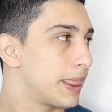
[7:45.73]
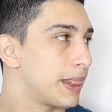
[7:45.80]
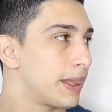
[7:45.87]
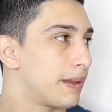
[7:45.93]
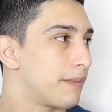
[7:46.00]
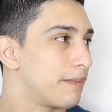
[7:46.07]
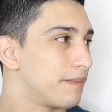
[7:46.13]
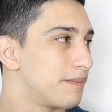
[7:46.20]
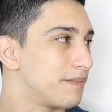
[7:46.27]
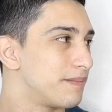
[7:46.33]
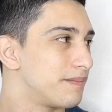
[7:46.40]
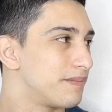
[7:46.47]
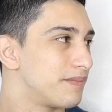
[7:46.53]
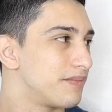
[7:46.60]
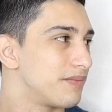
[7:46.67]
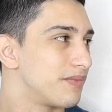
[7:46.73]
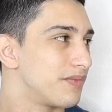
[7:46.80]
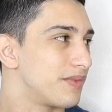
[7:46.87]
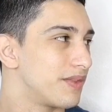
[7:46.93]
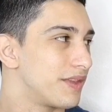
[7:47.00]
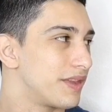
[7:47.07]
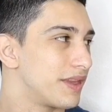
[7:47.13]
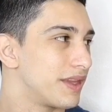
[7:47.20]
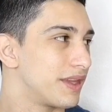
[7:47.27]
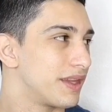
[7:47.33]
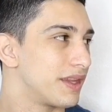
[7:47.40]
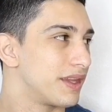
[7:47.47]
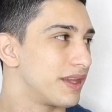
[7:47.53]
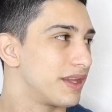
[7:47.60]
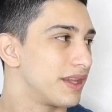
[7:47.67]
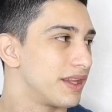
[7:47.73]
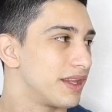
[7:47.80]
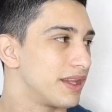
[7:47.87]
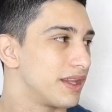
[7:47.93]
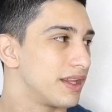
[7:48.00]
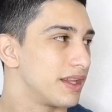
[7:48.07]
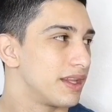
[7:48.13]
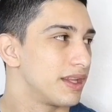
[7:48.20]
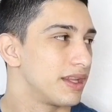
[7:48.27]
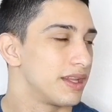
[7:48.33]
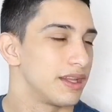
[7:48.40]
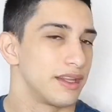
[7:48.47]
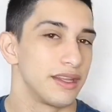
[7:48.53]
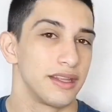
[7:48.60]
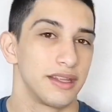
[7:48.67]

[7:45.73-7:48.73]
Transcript: (not speaking)